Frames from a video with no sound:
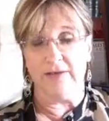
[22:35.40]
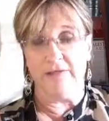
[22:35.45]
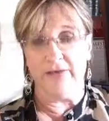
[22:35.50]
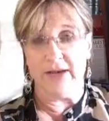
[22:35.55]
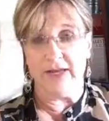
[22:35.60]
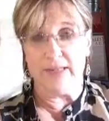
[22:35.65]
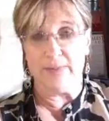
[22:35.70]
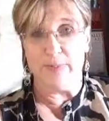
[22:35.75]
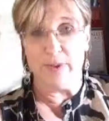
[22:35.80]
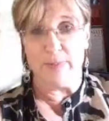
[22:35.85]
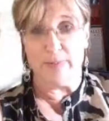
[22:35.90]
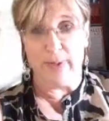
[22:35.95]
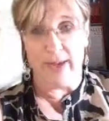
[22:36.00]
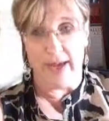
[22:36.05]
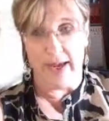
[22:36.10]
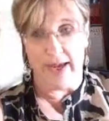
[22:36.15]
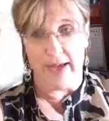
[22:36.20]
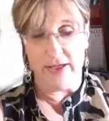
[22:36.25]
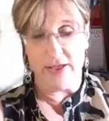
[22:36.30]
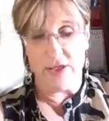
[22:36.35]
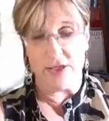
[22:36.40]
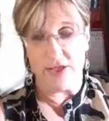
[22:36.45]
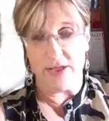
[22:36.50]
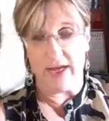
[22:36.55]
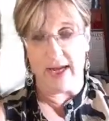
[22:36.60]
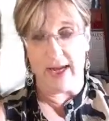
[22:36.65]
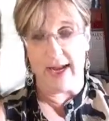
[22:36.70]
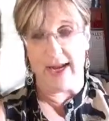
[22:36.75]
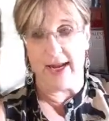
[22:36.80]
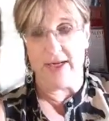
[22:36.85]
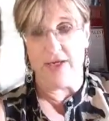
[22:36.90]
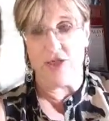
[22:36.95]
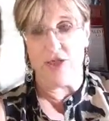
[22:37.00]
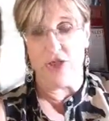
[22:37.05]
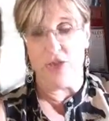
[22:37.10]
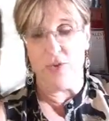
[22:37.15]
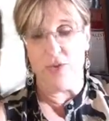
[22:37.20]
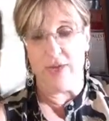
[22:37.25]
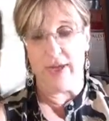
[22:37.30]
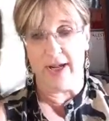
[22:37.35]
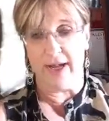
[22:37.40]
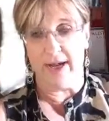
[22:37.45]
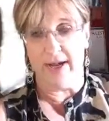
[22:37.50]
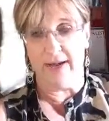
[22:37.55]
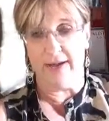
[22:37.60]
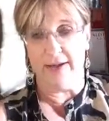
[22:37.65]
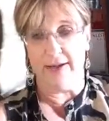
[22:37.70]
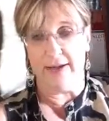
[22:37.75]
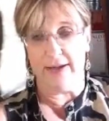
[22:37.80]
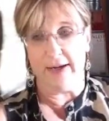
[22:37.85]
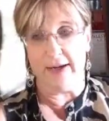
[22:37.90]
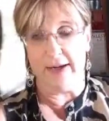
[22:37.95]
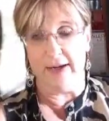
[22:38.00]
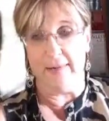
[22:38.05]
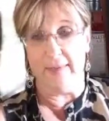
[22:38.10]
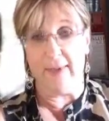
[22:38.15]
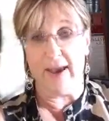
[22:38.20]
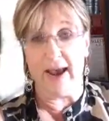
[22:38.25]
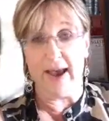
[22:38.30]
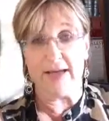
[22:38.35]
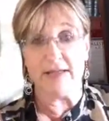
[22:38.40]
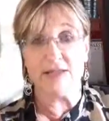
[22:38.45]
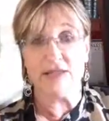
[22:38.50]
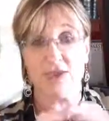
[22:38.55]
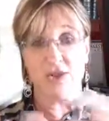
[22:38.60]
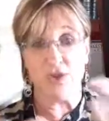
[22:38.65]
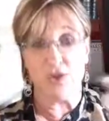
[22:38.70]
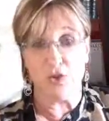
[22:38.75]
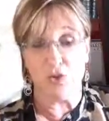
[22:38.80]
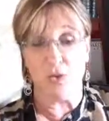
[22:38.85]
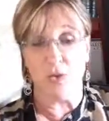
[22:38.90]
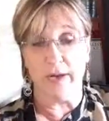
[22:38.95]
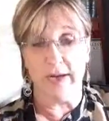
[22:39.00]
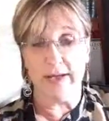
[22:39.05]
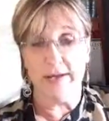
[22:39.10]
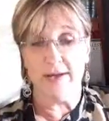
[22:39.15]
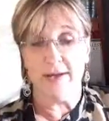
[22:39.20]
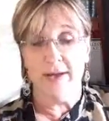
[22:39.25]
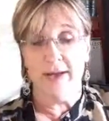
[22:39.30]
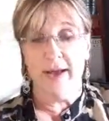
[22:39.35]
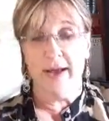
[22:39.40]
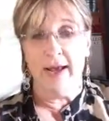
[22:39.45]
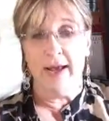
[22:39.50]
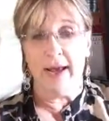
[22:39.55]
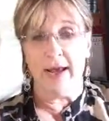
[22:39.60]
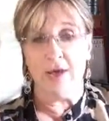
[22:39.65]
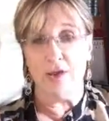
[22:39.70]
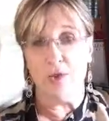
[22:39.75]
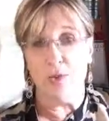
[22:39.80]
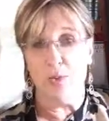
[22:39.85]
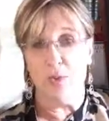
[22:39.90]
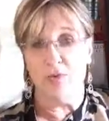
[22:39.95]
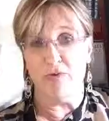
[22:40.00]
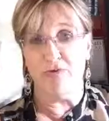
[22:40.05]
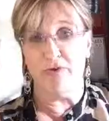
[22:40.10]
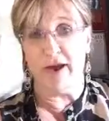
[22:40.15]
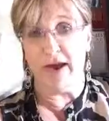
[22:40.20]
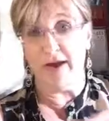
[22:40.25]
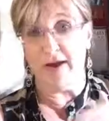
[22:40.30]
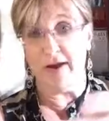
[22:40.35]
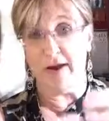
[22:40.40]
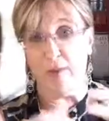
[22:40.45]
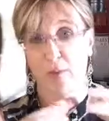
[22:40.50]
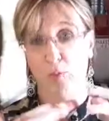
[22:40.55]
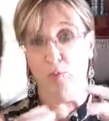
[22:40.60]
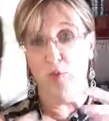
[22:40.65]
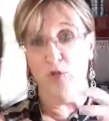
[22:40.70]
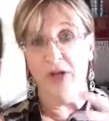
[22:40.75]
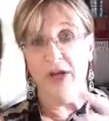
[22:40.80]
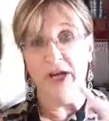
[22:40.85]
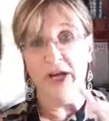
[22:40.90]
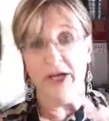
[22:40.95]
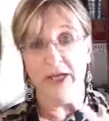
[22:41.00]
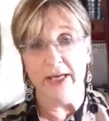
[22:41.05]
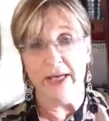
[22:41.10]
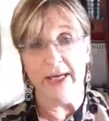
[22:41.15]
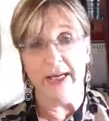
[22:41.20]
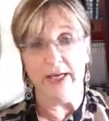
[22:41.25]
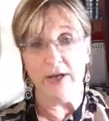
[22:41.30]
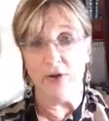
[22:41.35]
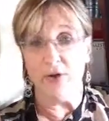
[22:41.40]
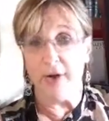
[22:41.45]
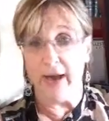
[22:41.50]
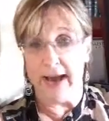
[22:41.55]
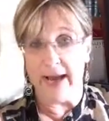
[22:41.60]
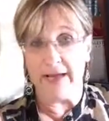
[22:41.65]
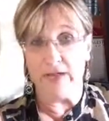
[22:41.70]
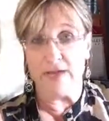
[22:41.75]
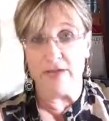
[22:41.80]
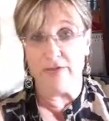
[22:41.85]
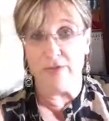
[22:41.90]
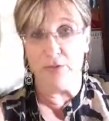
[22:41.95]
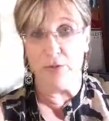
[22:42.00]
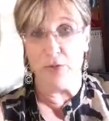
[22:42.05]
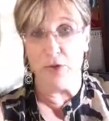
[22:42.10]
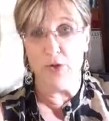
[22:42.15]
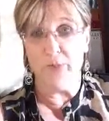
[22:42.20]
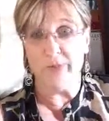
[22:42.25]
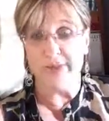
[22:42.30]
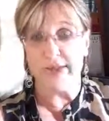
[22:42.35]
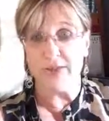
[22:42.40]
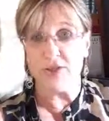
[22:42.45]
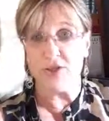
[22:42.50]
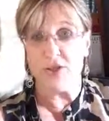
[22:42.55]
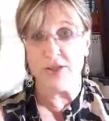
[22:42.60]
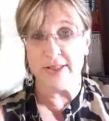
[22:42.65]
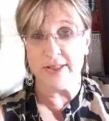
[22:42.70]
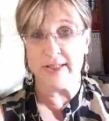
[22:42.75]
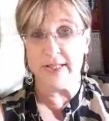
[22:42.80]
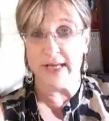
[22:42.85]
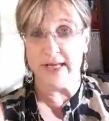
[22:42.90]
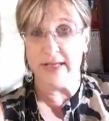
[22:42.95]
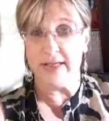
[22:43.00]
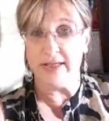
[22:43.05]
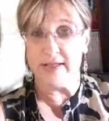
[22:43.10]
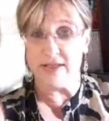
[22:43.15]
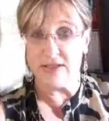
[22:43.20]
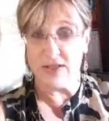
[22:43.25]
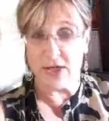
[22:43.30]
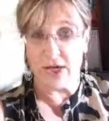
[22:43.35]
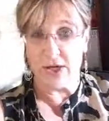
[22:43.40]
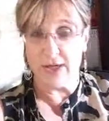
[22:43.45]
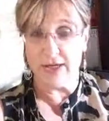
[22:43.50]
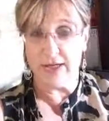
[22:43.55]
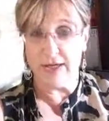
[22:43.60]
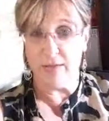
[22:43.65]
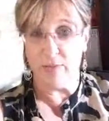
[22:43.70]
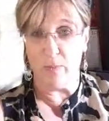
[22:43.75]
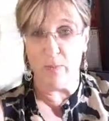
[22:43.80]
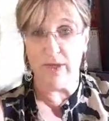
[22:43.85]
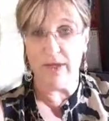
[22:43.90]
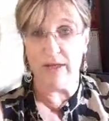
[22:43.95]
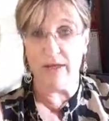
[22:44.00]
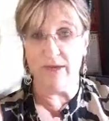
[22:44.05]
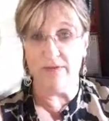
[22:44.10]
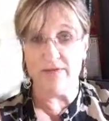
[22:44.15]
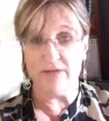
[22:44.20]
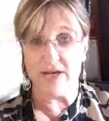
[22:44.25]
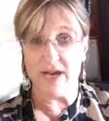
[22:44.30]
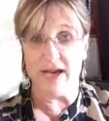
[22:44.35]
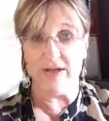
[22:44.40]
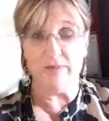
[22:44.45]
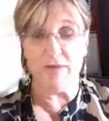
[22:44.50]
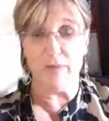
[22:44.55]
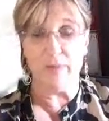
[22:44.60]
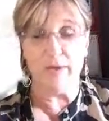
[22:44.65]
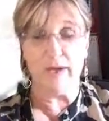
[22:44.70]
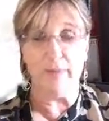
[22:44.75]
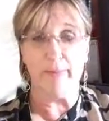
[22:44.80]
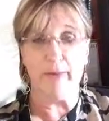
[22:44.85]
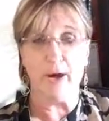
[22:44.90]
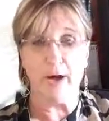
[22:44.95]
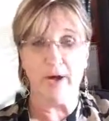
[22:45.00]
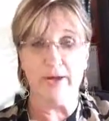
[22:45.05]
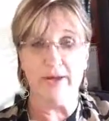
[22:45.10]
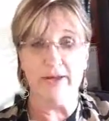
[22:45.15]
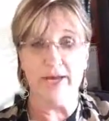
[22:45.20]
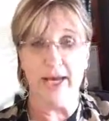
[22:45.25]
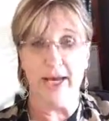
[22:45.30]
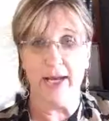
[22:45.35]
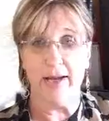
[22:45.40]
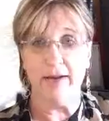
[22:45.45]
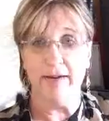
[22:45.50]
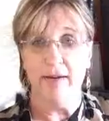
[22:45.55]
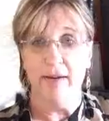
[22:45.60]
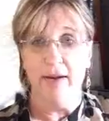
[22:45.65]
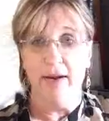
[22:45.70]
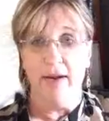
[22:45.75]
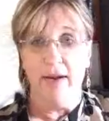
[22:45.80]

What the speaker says: Facebook page and you can ask to join, and you will find a really interactive group that's just getting started, and we'd love to have you be a part of that.